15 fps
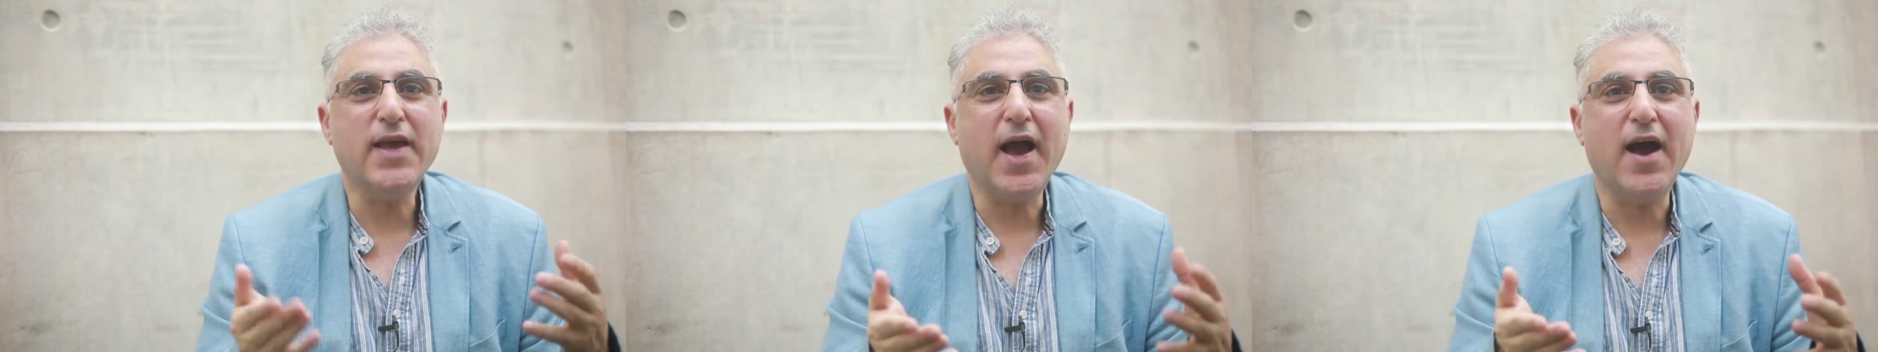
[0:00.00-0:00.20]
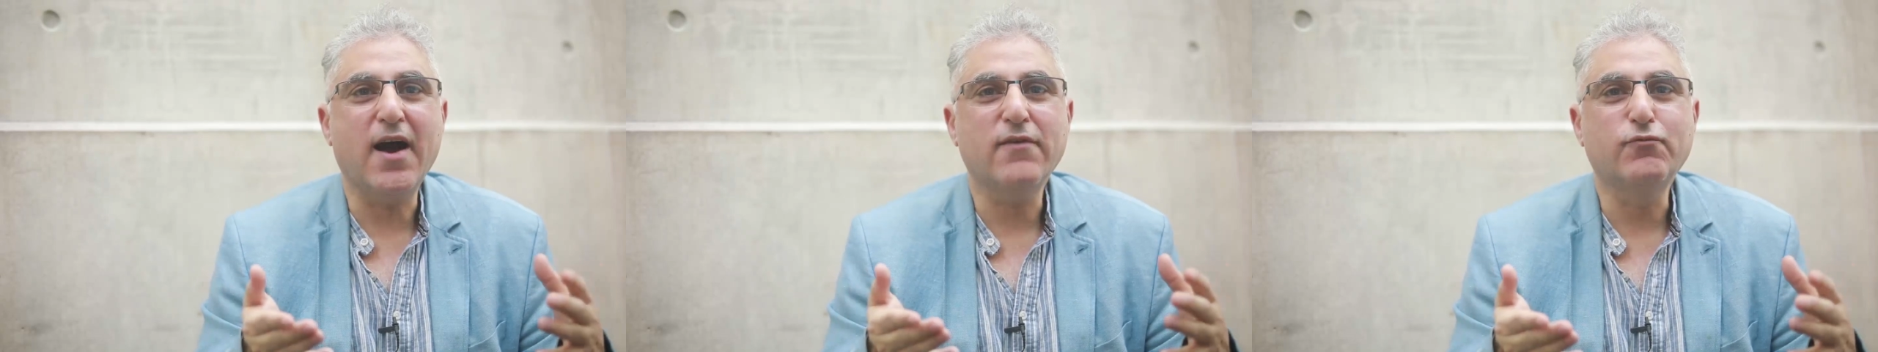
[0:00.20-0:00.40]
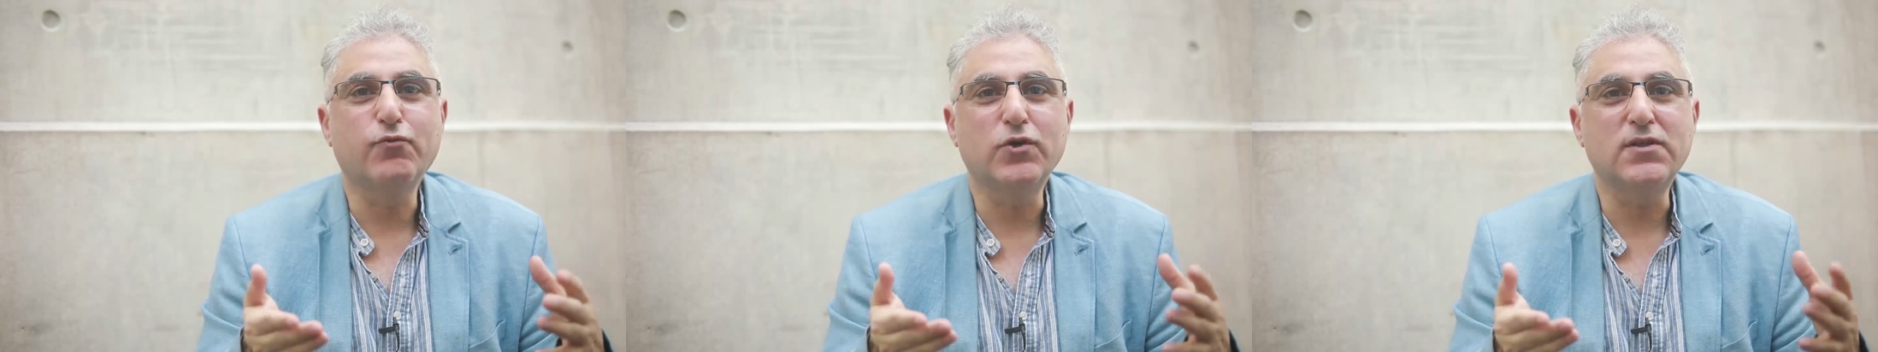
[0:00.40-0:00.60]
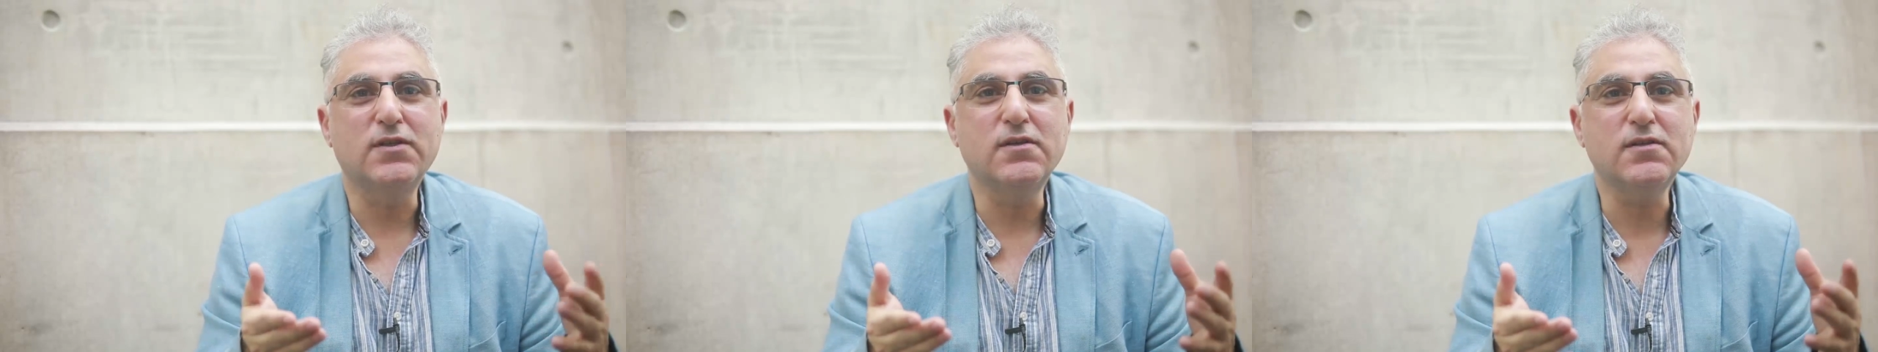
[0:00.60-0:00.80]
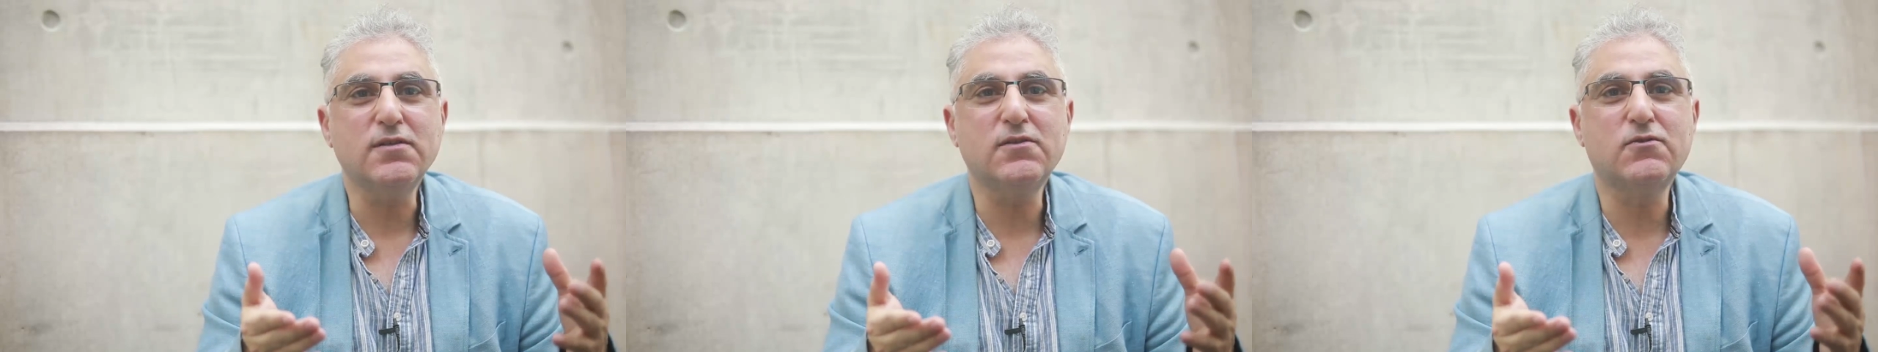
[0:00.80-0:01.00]
have
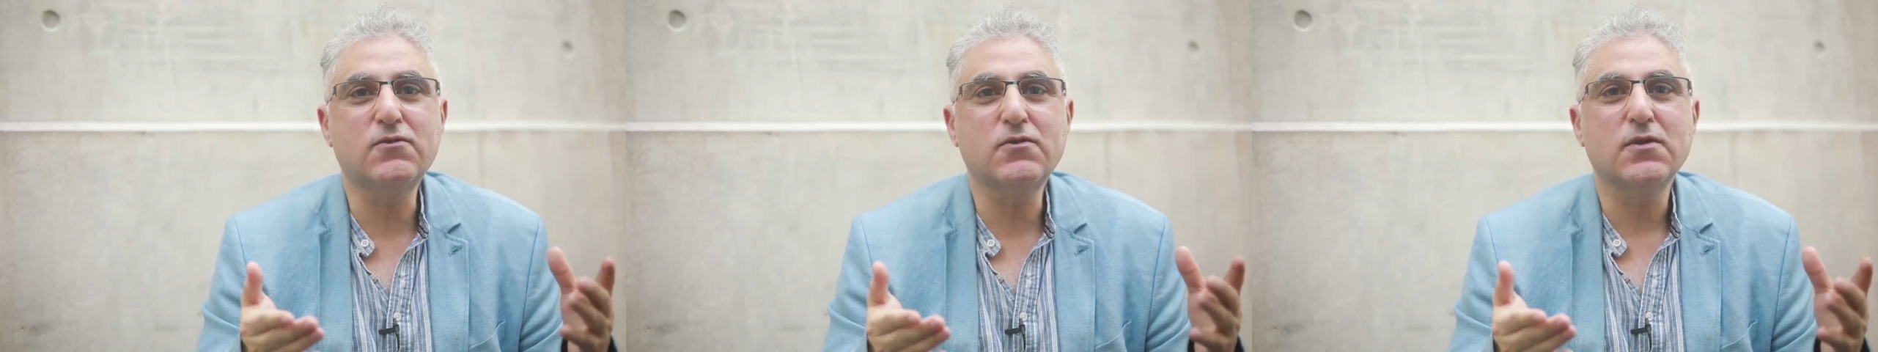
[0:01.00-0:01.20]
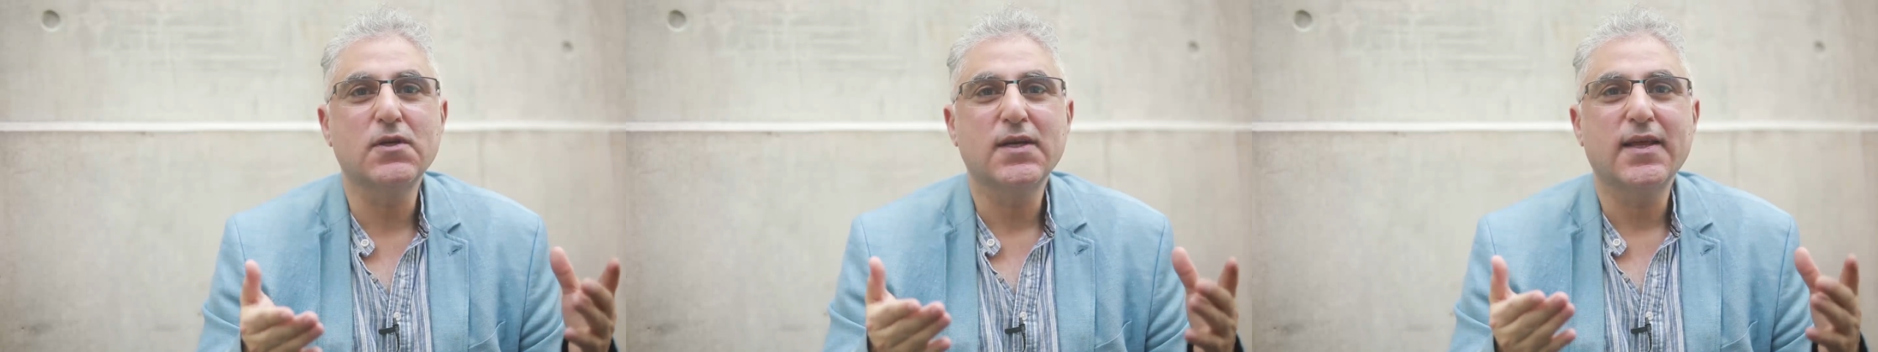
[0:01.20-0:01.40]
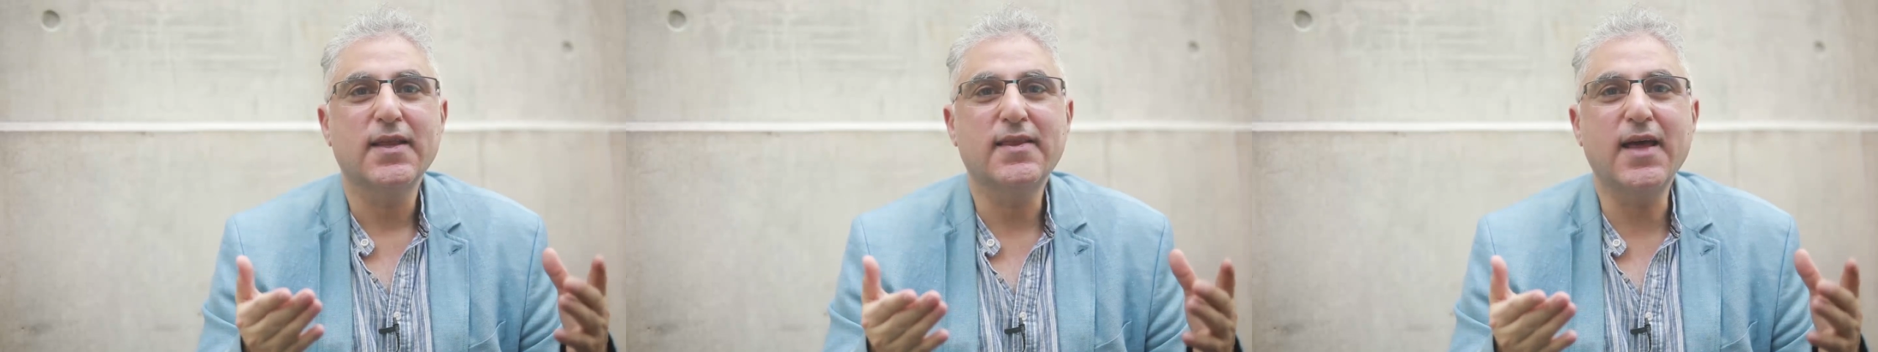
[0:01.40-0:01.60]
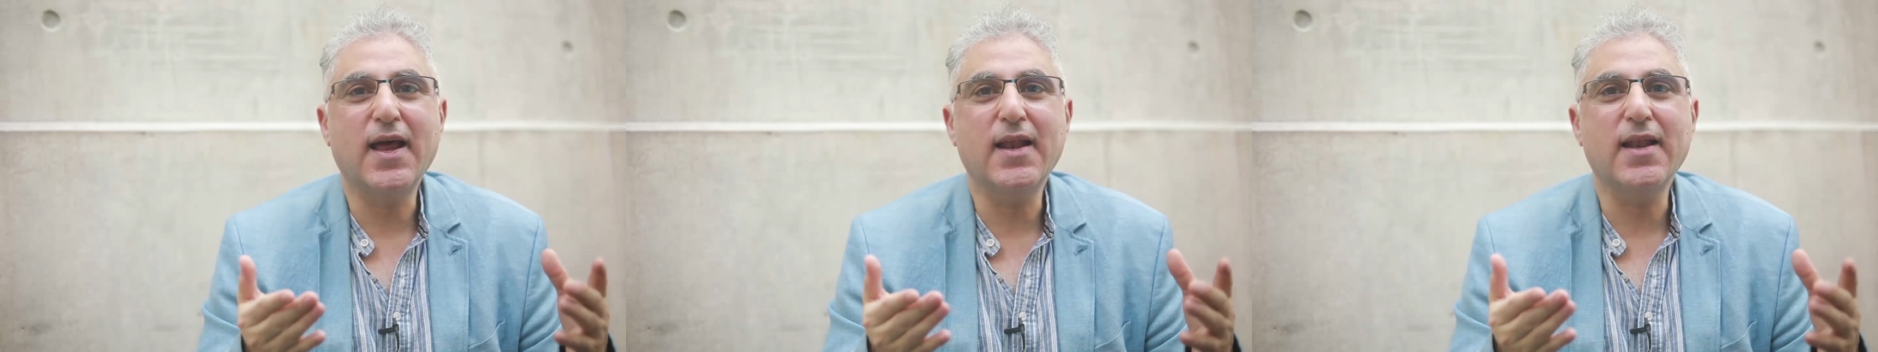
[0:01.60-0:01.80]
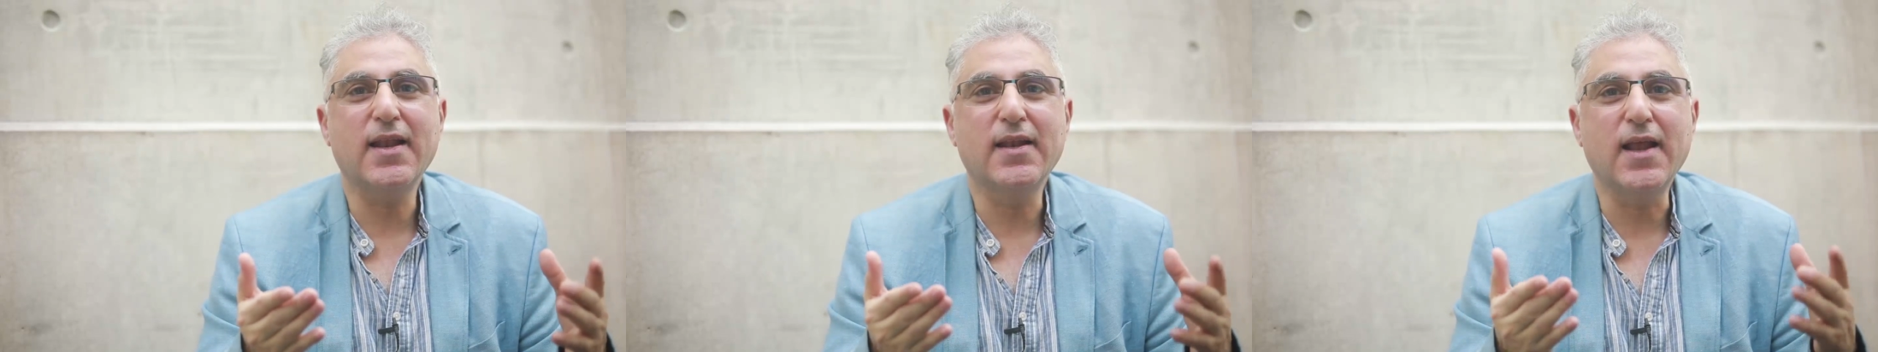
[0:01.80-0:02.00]
witnessed
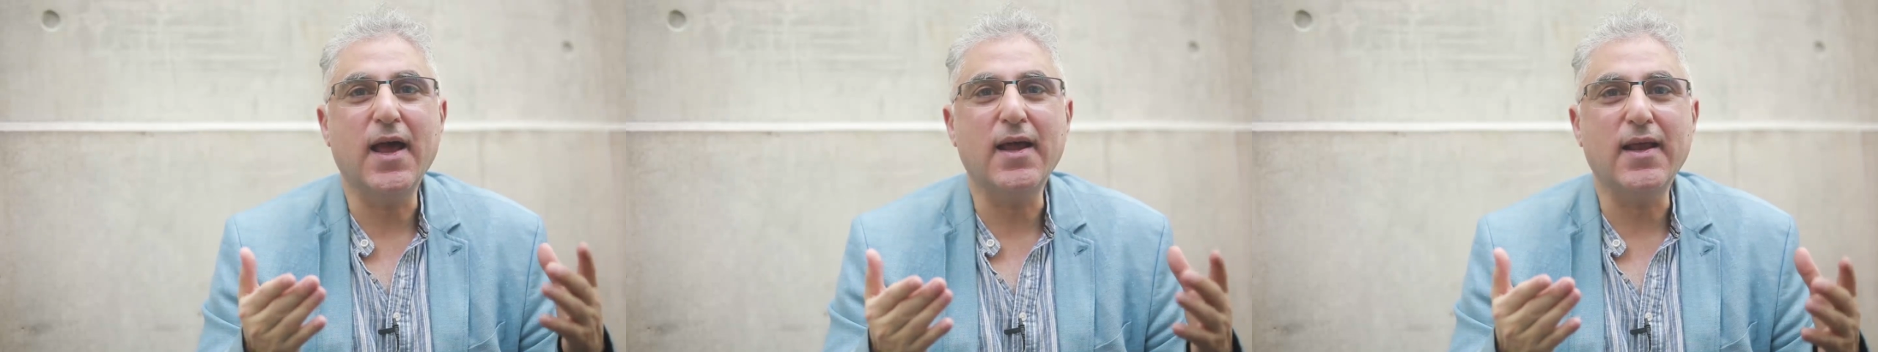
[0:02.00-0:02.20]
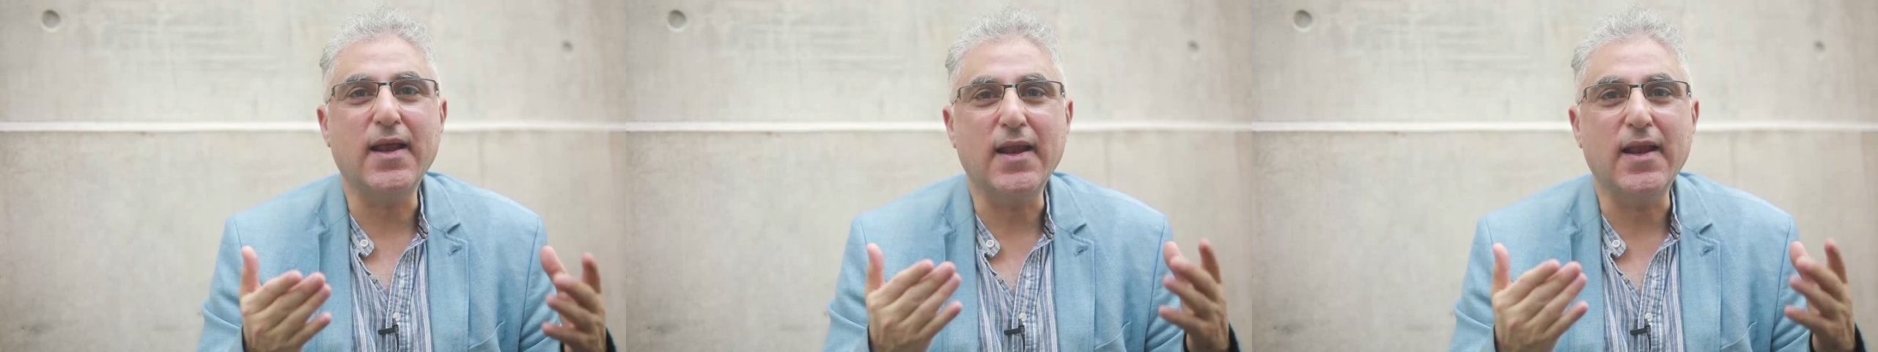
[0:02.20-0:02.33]
the